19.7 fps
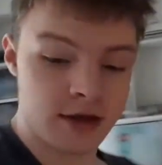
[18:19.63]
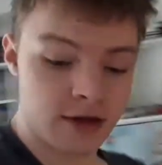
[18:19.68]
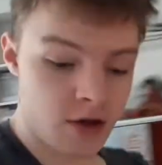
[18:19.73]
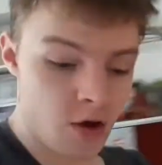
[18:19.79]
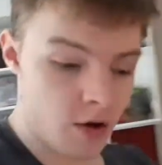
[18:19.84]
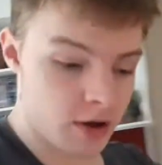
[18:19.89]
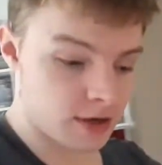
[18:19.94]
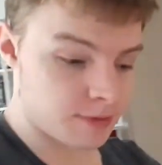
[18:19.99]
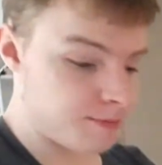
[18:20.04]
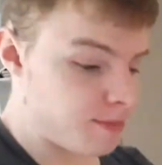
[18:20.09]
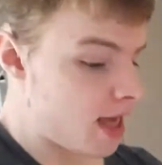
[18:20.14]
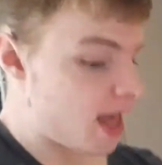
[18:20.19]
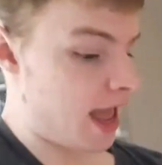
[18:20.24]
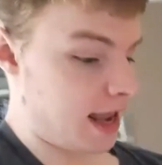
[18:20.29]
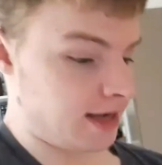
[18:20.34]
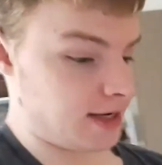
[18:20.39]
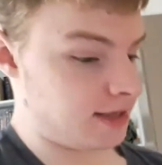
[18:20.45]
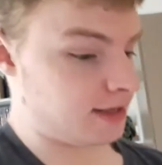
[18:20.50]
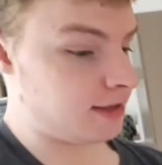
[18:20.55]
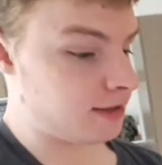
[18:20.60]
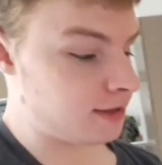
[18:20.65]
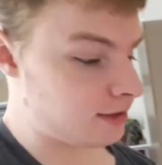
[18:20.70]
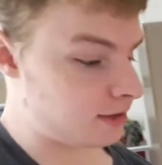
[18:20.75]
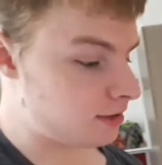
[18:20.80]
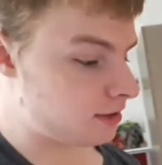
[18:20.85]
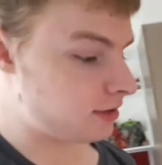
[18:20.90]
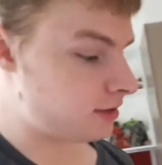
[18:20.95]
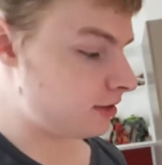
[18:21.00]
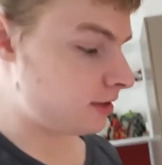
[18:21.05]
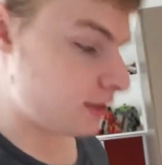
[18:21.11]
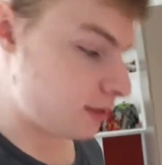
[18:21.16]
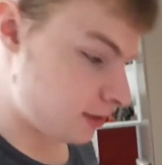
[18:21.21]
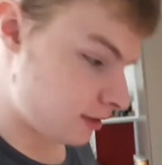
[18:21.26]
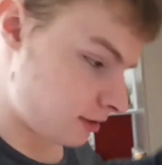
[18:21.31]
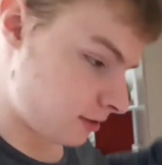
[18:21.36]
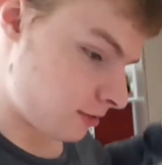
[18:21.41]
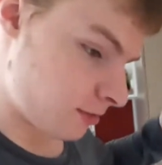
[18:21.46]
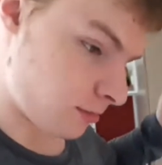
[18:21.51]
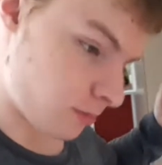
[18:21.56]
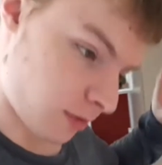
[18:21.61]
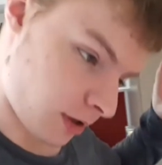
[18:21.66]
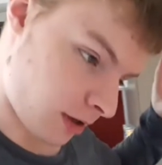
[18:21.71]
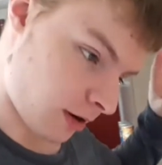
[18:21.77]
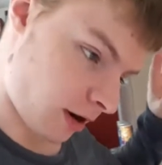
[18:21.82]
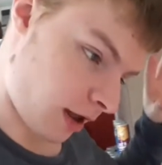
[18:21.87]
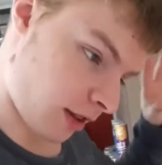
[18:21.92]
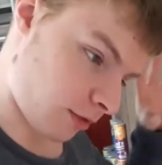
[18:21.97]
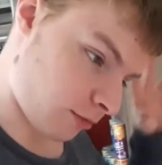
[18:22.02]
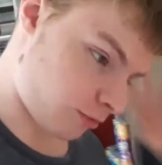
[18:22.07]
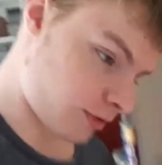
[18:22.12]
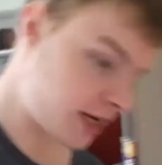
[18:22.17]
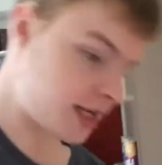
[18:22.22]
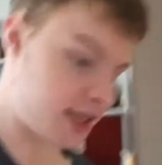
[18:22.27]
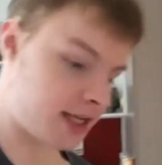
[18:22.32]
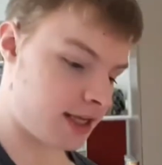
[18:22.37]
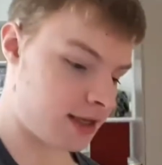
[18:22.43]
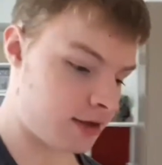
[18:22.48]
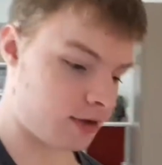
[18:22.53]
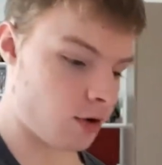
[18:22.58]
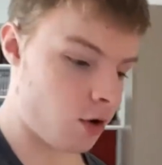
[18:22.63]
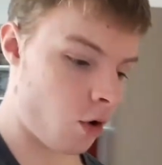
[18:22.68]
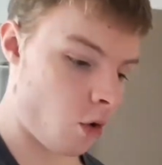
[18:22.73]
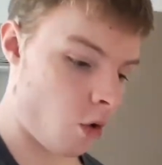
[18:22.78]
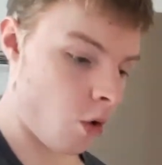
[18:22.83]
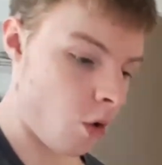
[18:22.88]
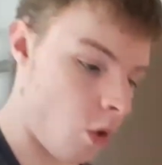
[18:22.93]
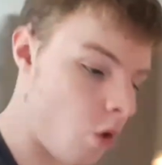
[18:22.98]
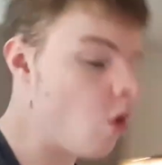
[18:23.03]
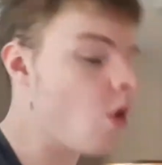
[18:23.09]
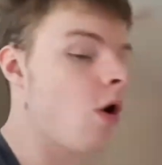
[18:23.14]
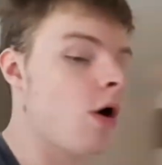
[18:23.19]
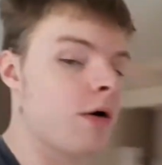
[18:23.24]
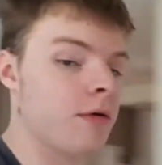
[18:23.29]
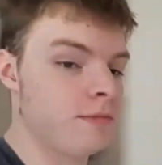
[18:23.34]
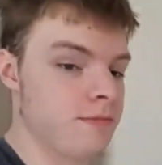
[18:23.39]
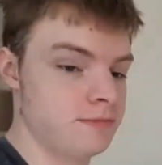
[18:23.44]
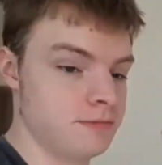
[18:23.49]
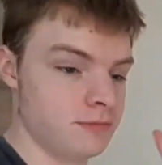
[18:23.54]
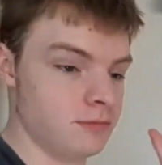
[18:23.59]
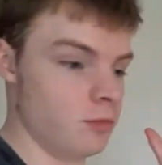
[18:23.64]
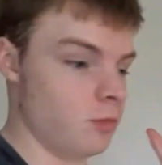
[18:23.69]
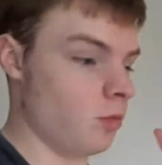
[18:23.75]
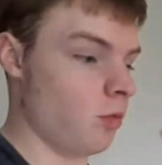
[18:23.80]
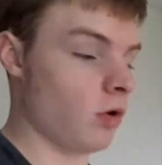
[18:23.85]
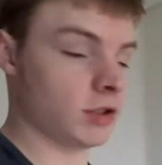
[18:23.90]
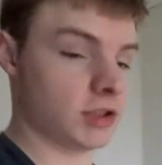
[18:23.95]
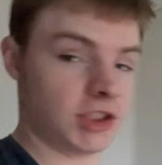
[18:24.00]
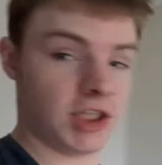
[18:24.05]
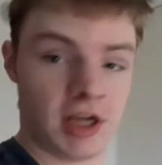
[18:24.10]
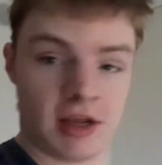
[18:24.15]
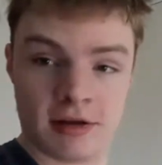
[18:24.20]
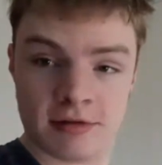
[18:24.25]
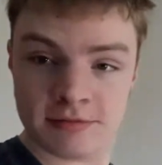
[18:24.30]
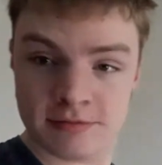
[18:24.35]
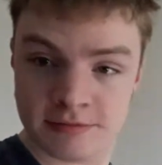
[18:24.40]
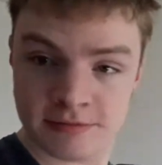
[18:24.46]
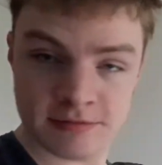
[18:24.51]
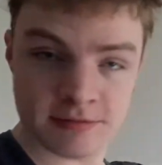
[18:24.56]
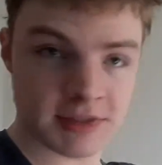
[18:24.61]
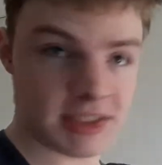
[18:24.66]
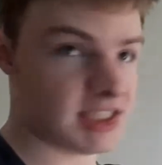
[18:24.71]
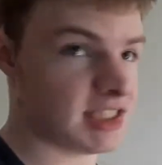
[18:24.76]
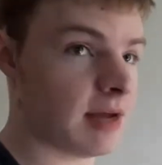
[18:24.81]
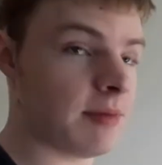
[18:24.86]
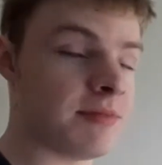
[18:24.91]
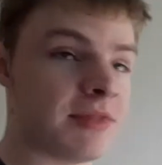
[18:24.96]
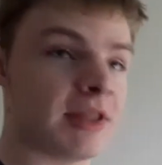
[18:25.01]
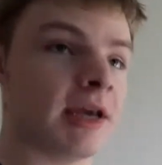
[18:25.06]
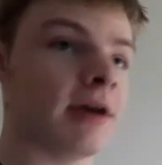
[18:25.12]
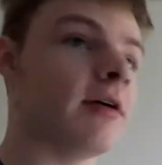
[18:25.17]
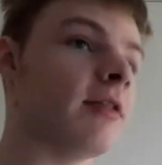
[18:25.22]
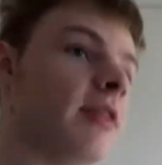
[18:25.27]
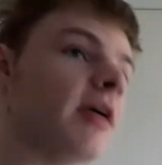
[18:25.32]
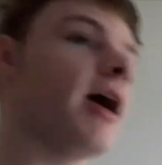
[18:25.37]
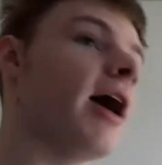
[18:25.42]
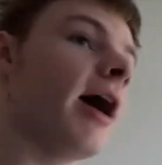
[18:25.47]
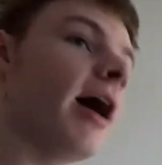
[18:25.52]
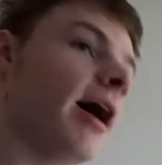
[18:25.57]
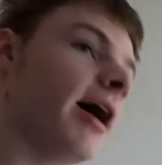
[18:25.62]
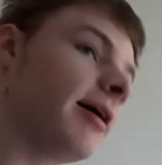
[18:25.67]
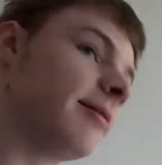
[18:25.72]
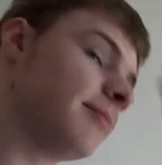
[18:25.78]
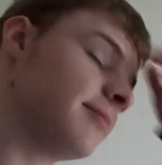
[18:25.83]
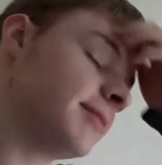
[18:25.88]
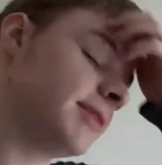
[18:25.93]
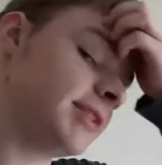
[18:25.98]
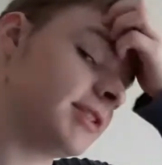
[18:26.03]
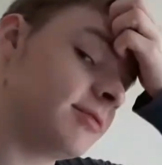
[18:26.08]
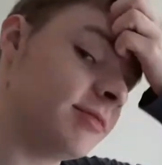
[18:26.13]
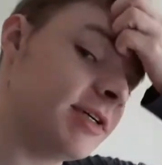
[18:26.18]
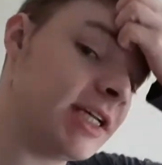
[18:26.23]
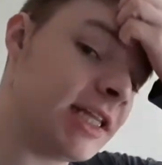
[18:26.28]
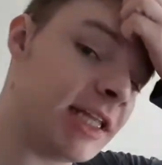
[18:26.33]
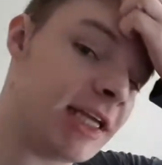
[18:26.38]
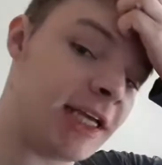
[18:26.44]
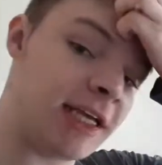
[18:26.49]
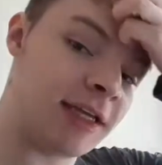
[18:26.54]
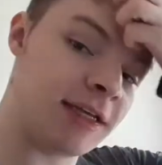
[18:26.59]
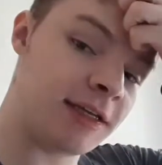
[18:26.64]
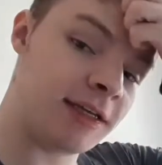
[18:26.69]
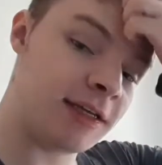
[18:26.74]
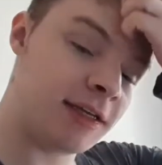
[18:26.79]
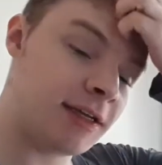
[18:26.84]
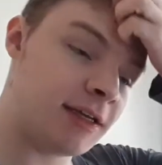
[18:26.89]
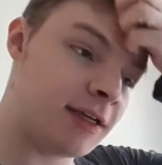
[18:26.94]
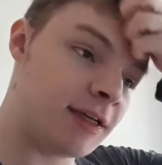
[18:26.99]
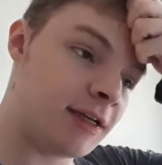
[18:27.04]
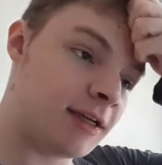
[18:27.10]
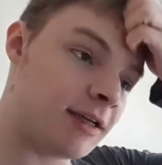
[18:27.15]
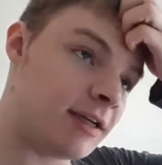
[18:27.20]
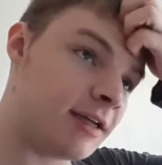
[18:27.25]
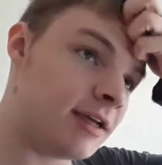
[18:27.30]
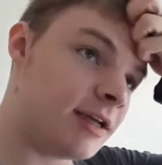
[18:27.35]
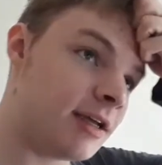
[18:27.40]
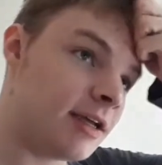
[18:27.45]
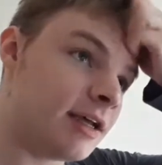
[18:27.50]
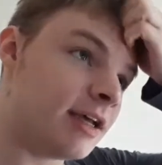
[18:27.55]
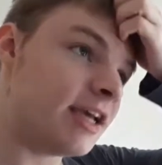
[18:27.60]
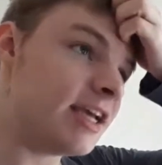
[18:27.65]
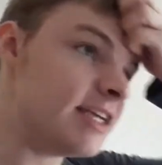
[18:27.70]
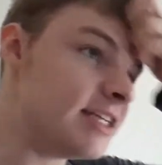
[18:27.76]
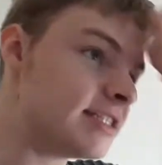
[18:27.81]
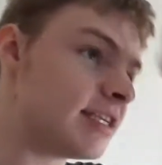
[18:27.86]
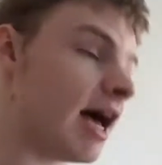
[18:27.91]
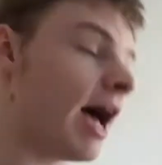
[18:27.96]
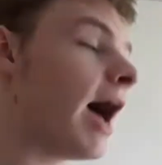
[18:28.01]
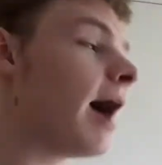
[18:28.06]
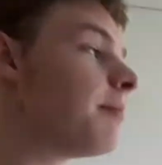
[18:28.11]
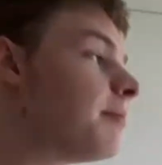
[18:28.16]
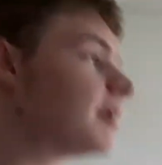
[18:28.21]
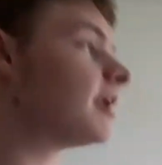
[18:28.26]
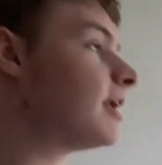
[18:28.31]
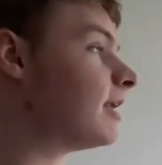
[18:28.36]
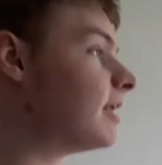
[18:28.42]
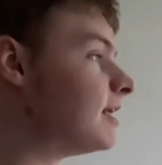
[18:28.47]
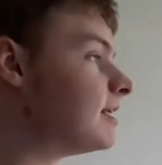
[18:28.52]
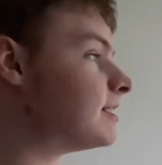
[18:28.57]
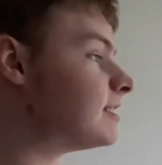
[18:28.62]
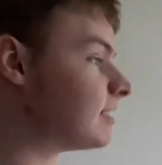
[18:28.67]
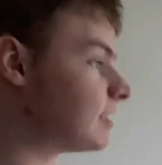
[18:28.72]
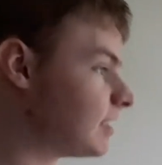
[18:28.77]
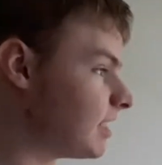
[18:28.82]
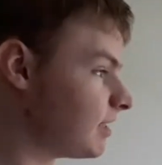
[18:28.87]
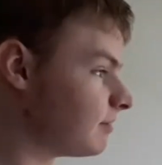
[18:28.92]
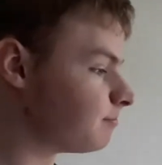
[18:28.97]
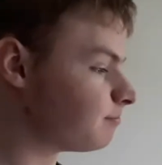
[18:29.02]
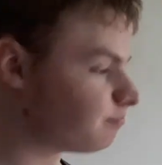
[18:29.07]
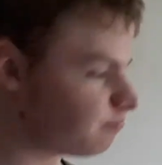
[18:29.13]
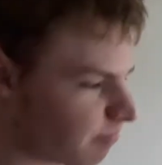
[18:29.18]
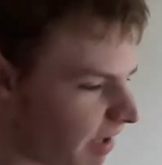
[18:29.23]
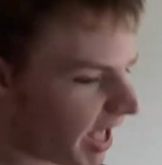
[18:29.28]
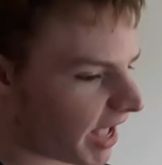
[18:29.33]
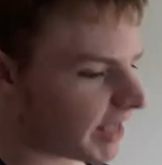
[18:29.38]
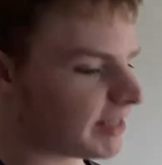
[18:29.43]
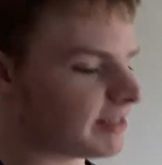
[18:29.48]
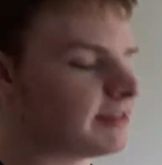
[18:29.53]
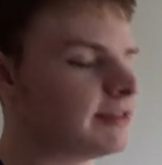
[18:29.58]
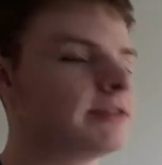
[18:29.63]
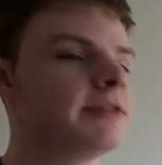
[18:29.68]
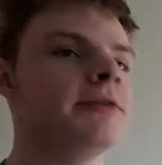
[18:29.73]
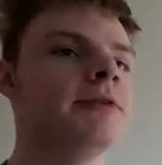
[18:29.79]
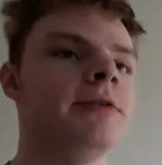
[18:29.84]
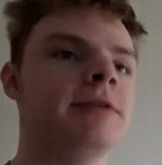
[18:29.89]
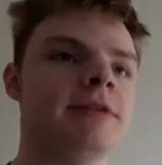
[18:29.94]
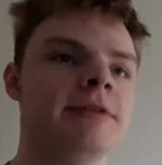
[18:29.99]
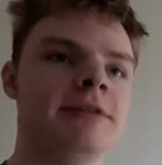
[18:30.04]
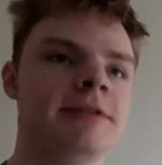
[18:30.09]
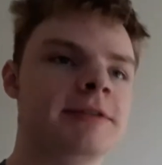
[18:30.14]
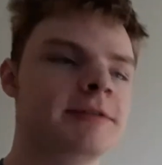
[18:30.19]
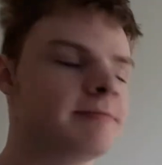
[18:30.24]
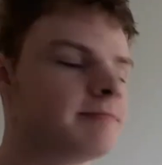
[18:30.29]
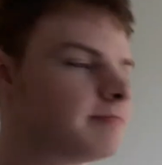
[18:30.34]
going to bed. And either reading or watching something on there. It really is a habit I need to get back into, and